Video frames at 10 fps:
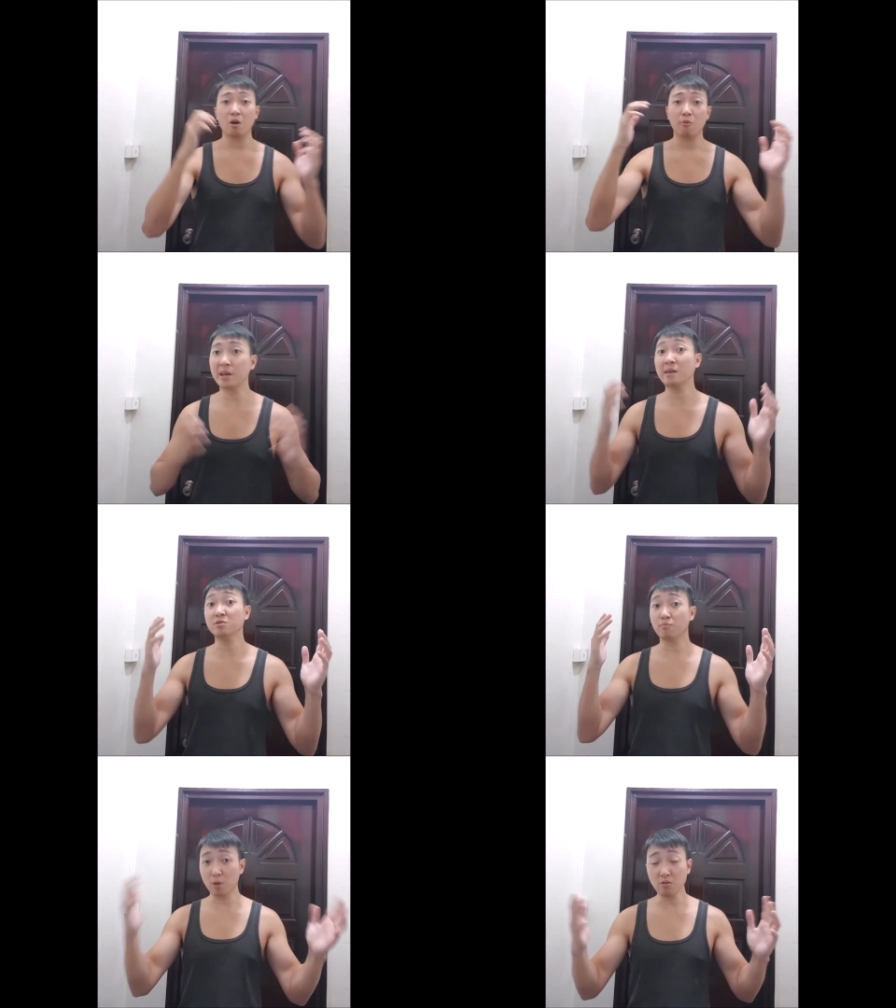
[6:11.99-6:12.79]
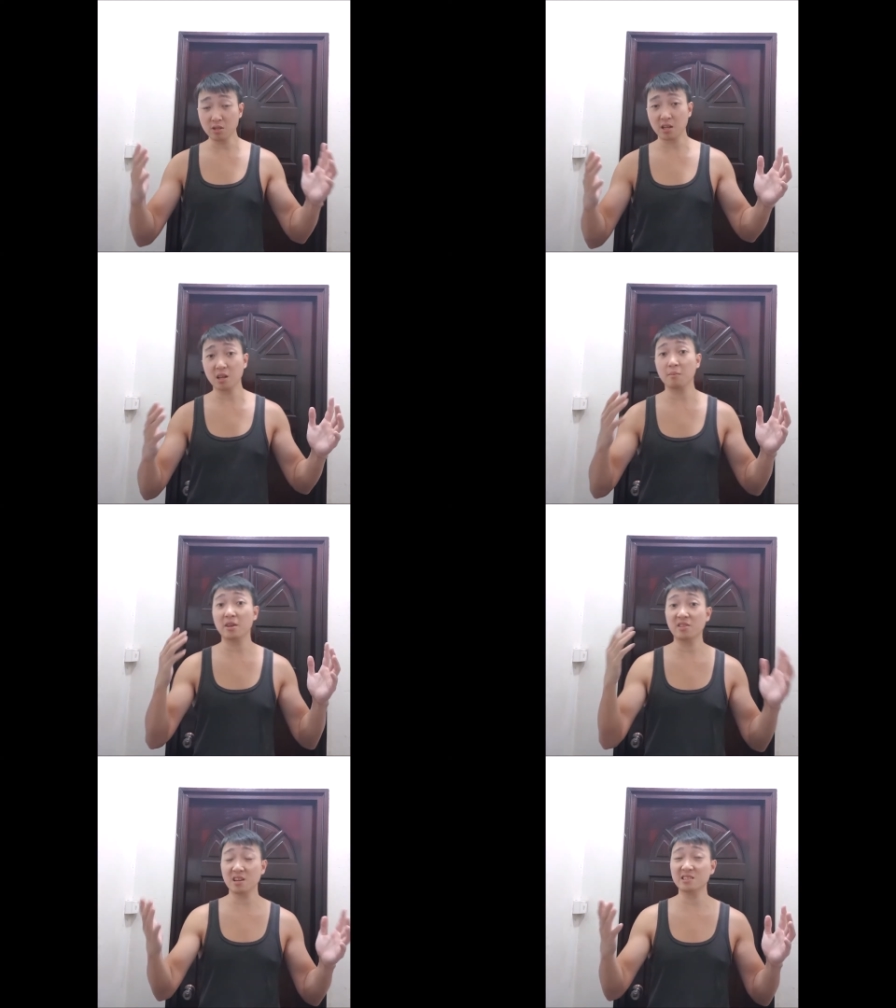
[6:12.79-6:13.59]
When it comes to protein, it'll
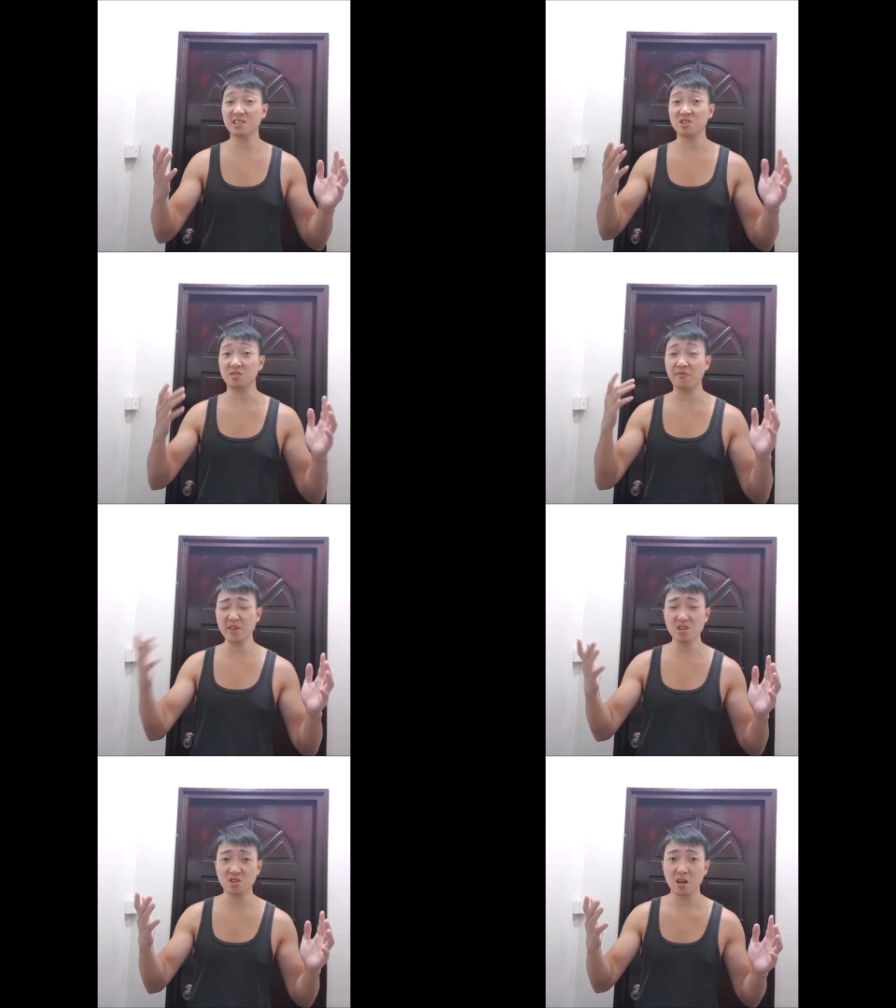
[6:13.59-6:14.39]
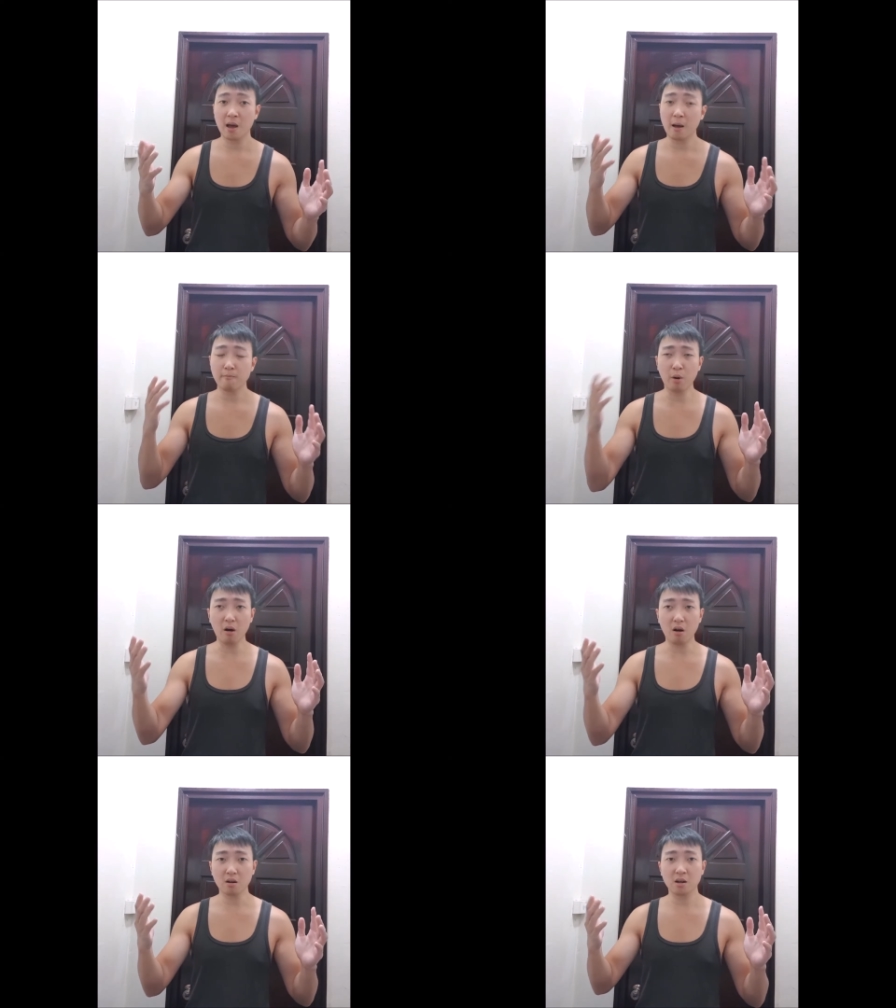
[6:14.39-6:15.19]
be things such as fish,
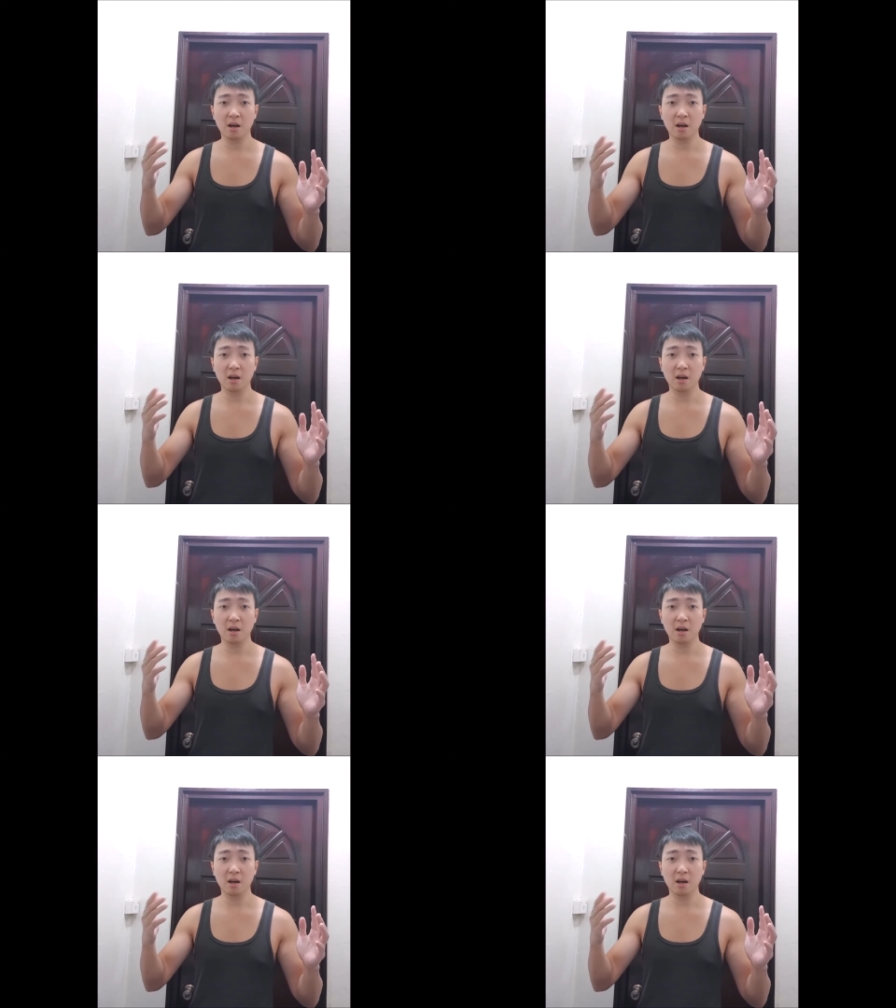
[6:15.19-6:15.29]
pork,